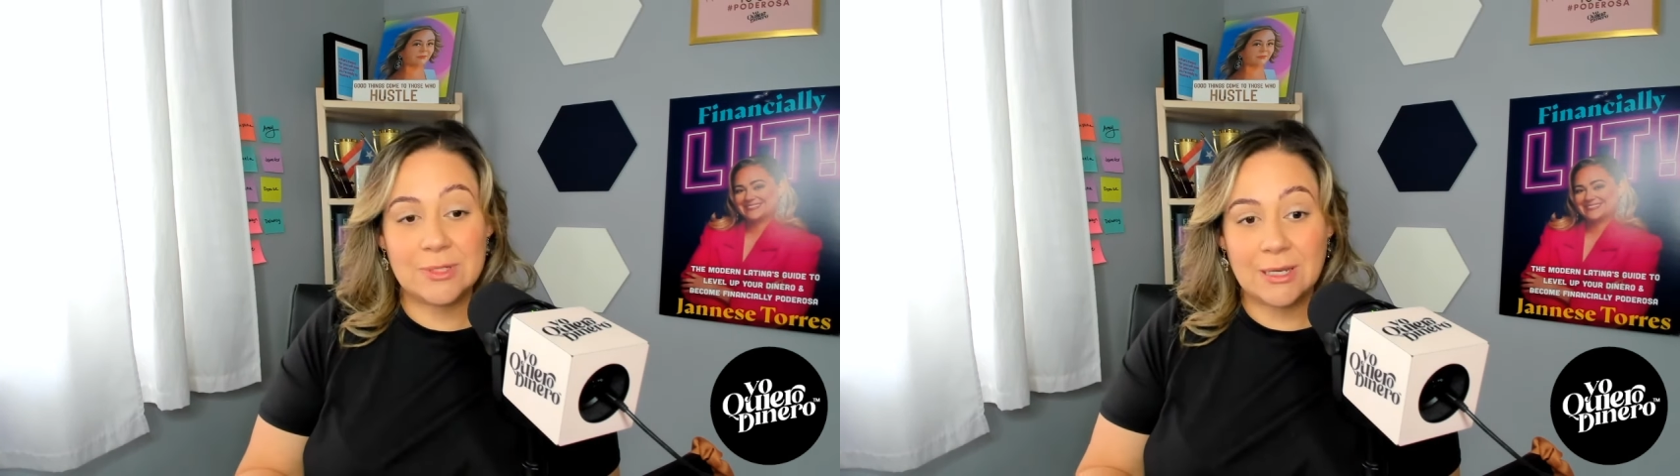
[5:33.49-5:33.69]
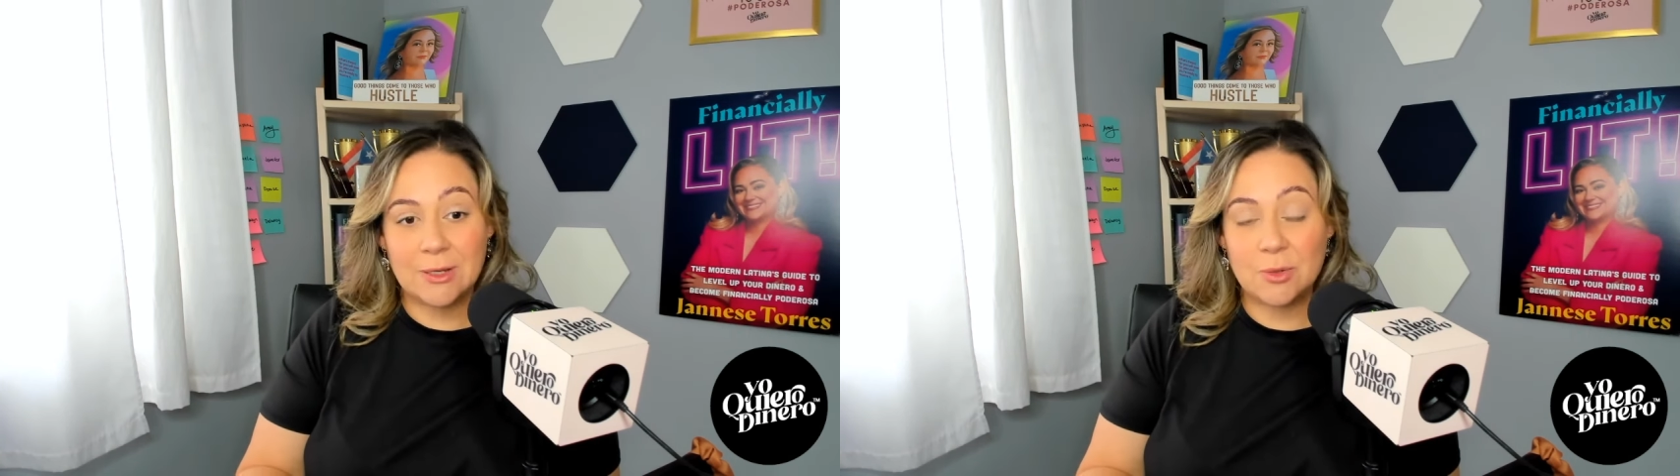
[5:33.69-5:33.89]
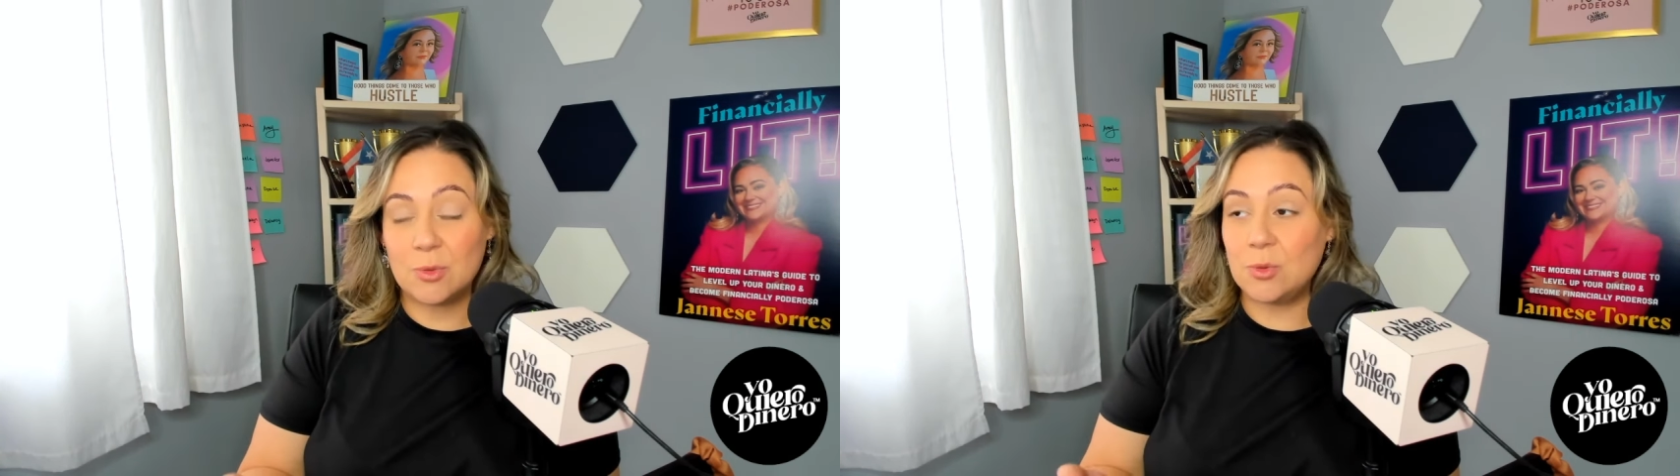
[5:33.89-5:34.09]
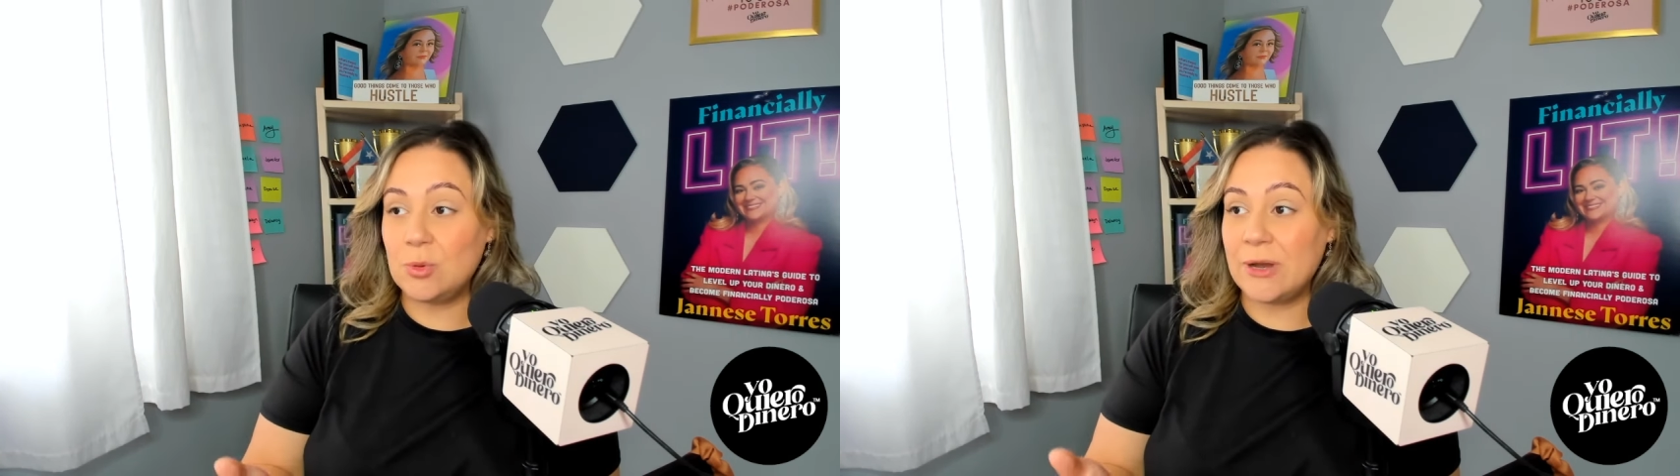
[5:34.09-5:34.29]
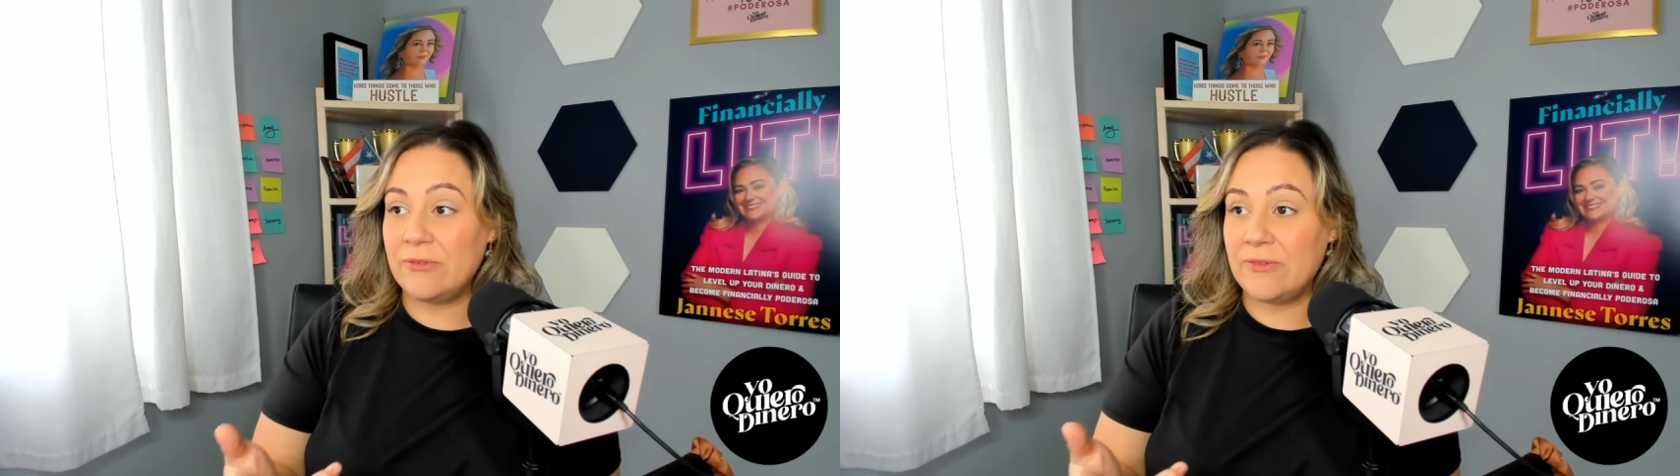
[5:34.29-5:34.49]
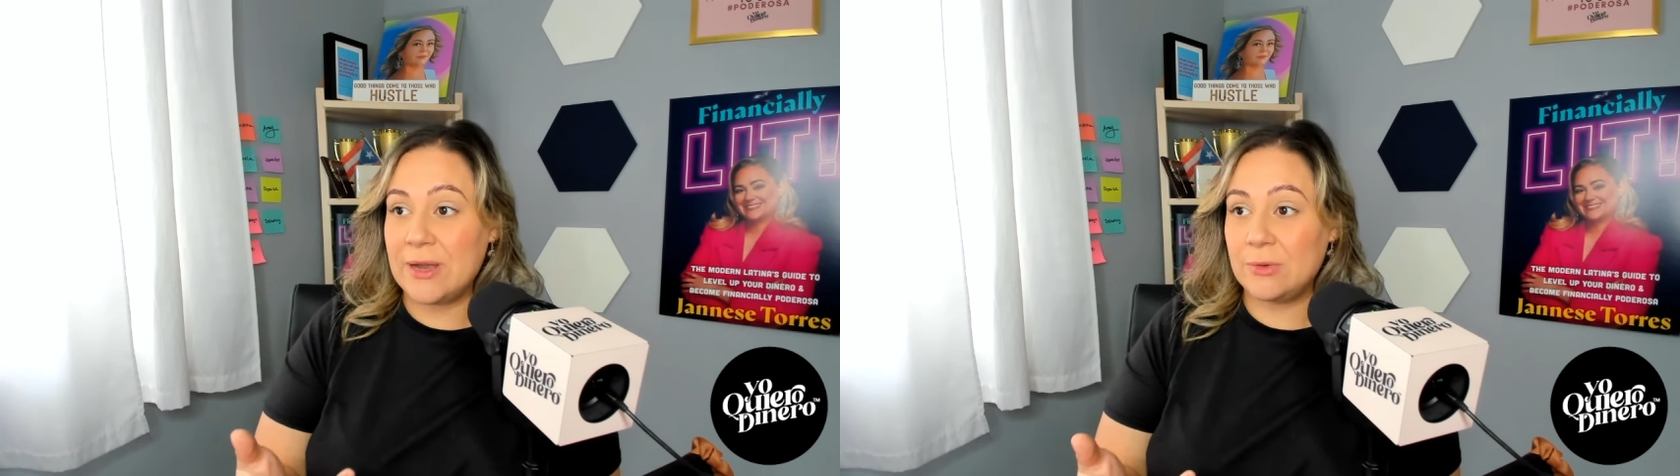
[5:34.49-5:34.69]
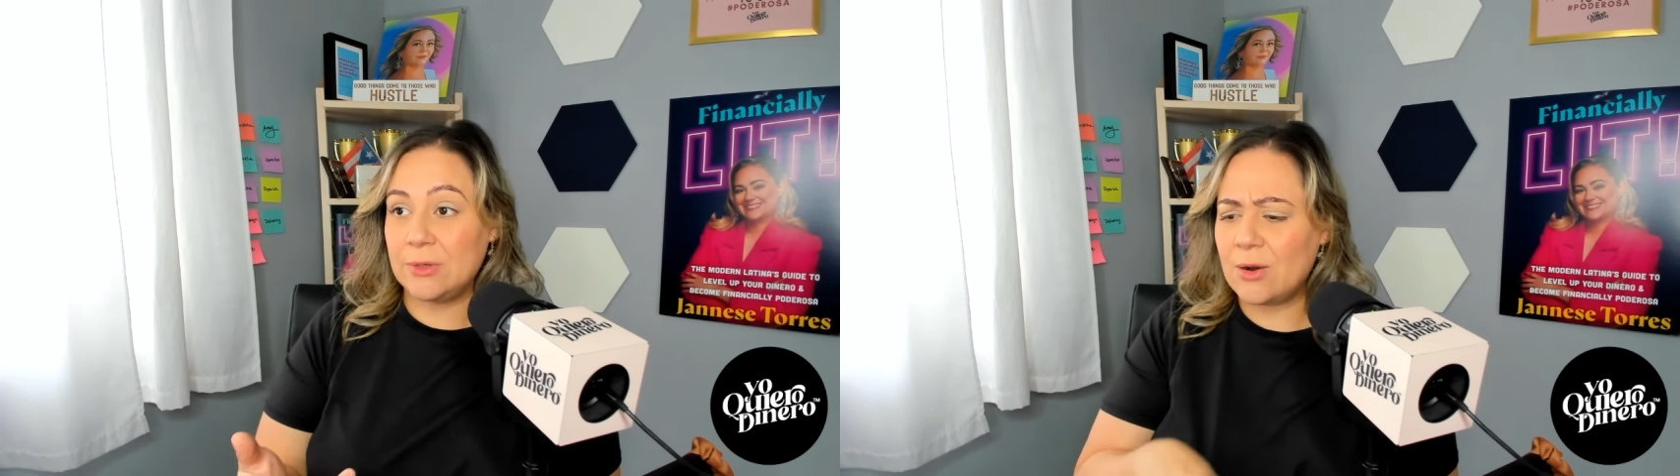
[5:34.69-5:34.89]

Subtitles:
like you who have found